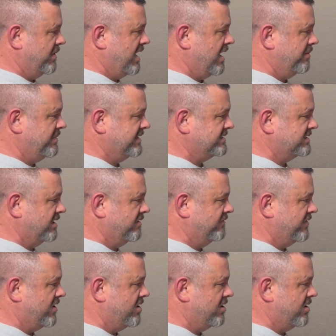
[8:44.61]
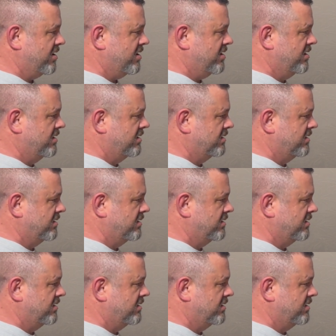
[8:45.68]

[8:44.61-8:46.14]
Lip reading: happy so far.